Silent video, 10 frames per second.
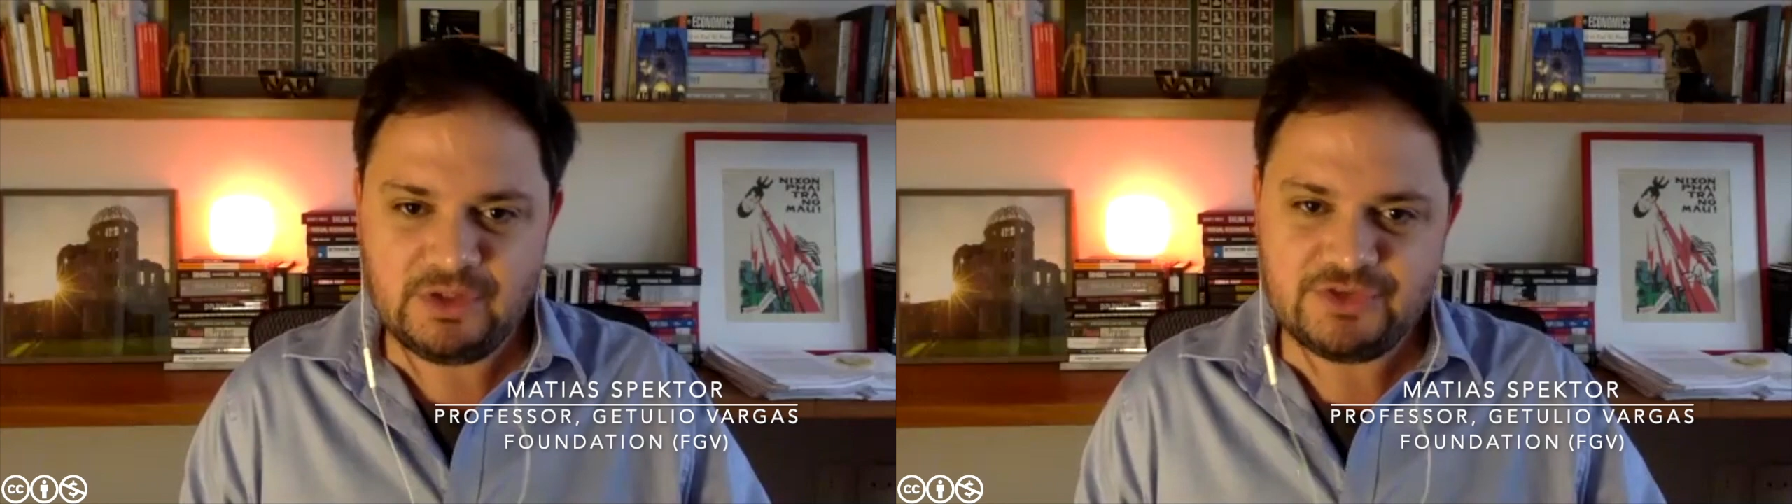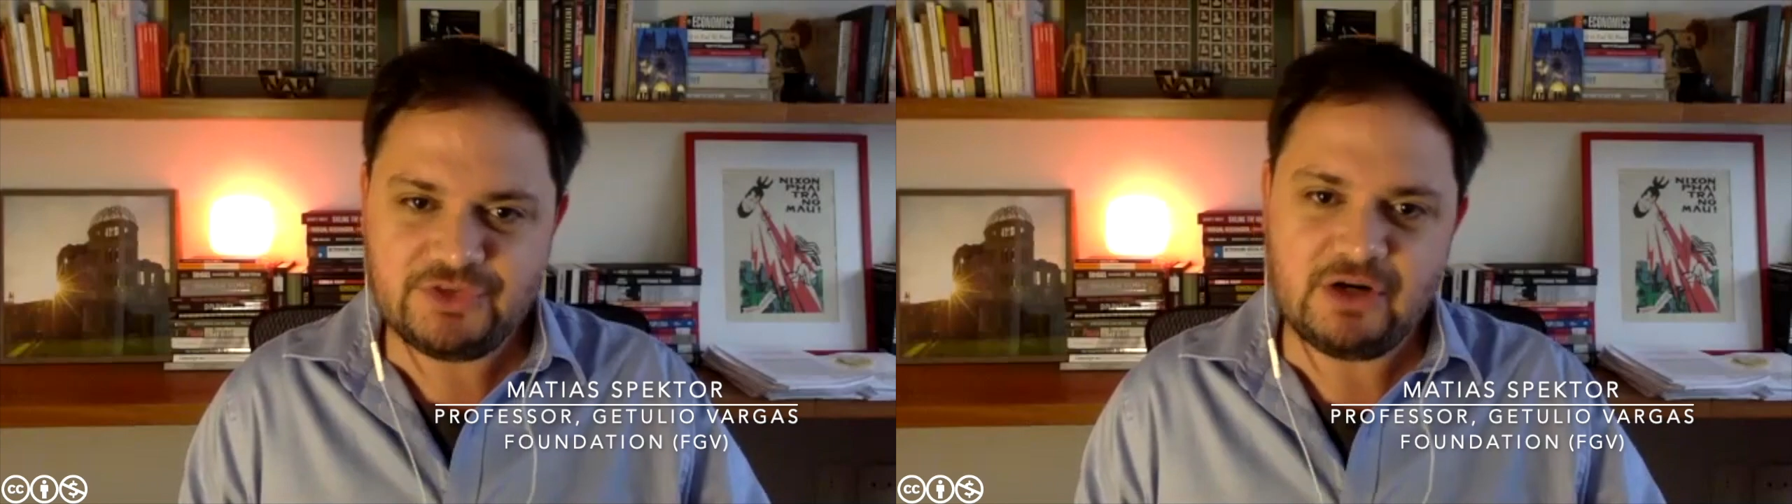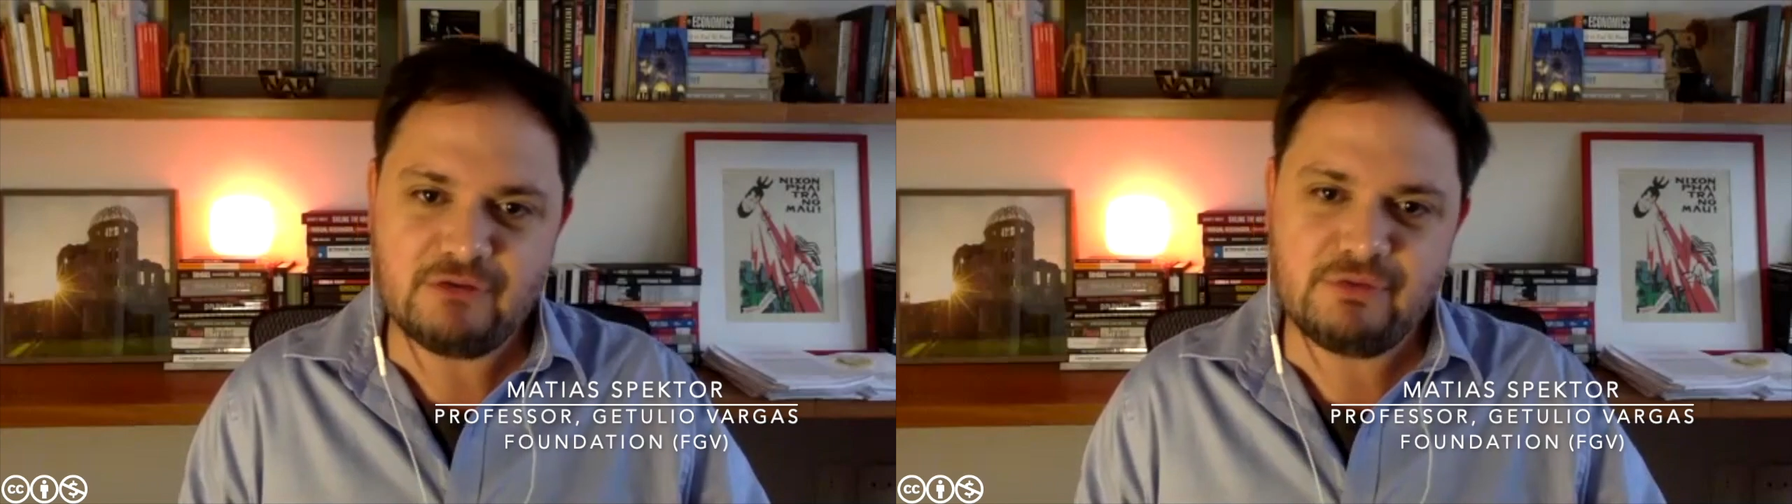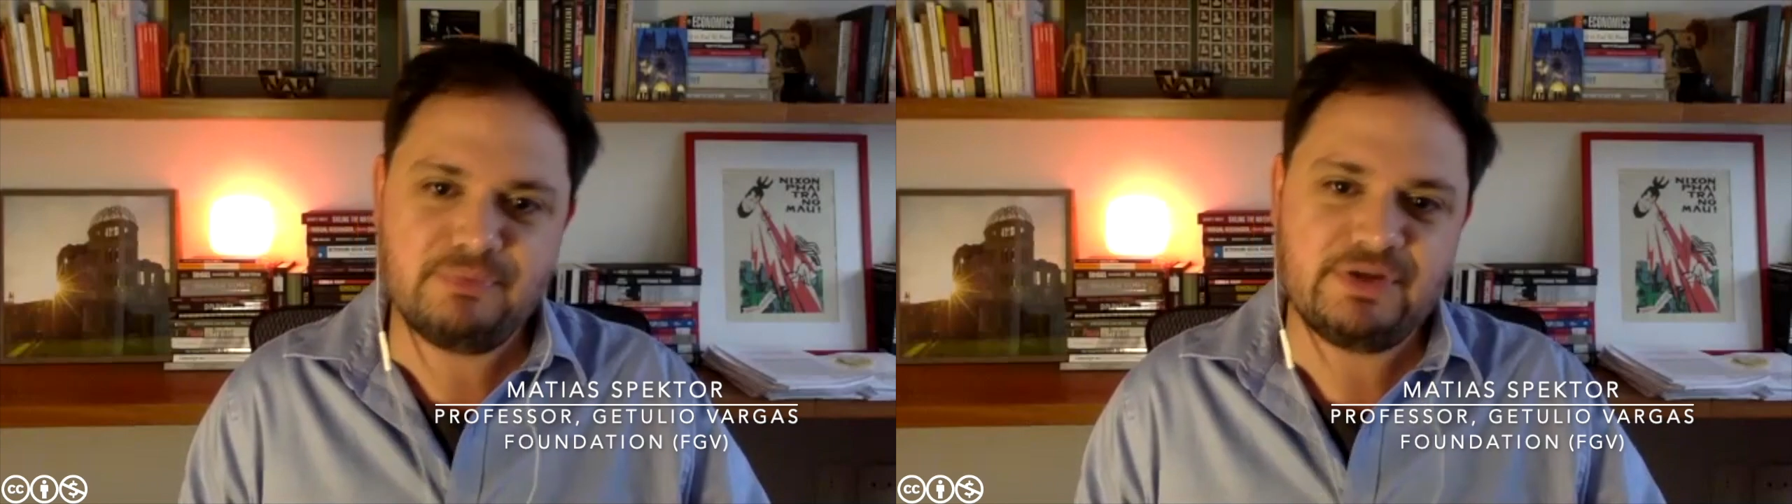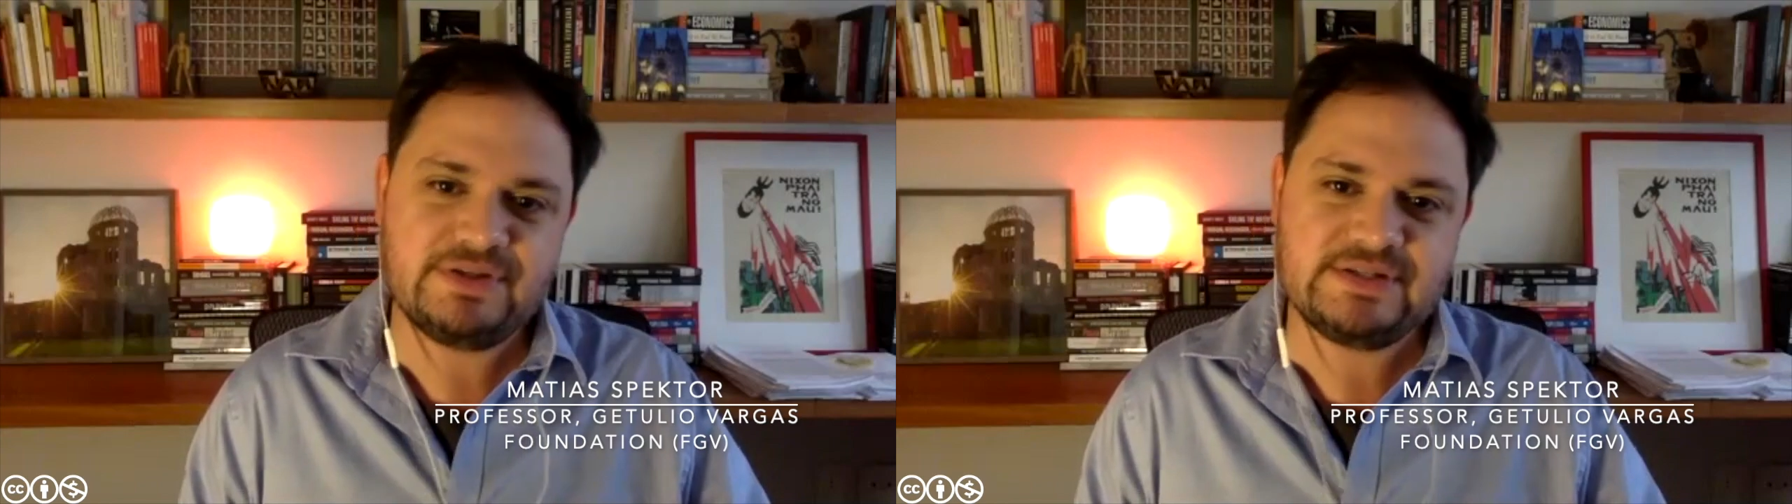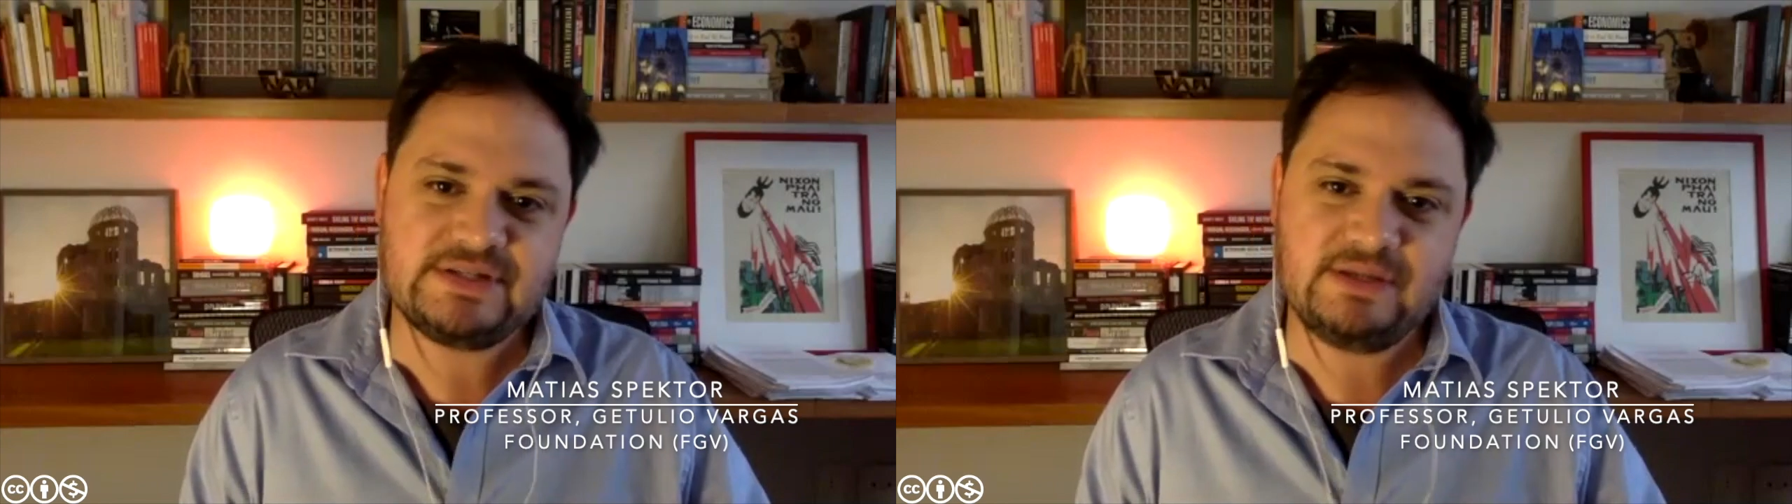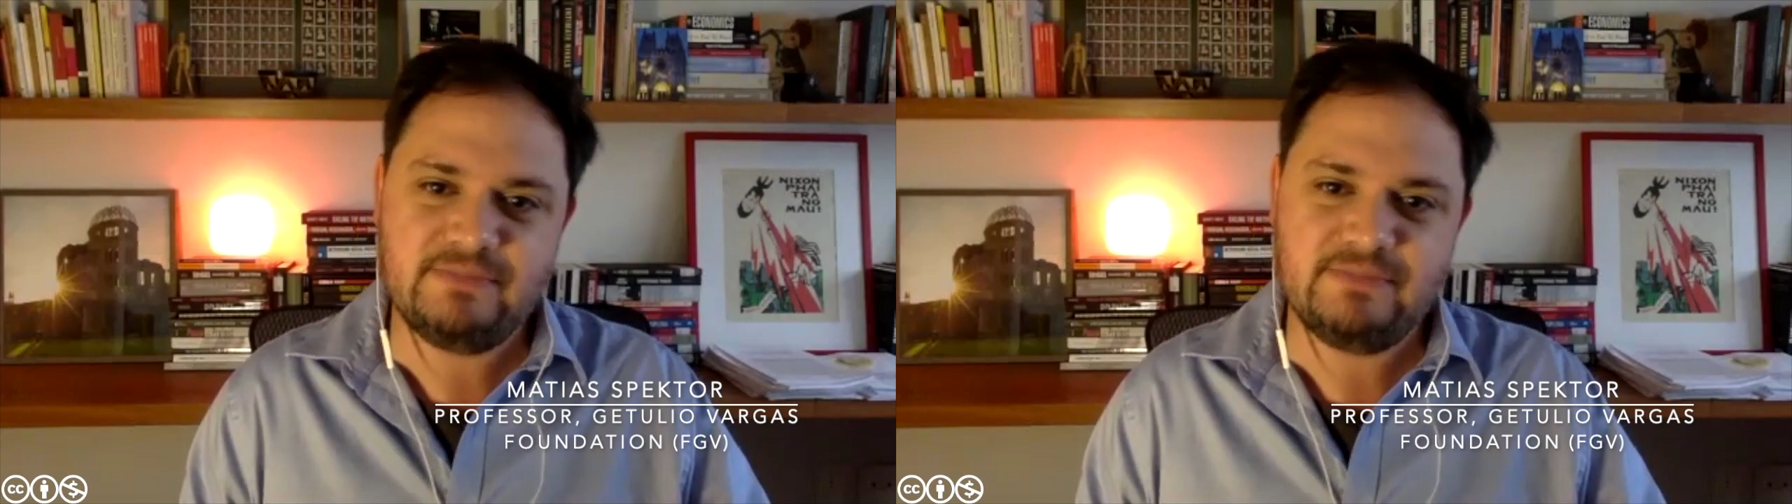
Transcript: start reprocessing,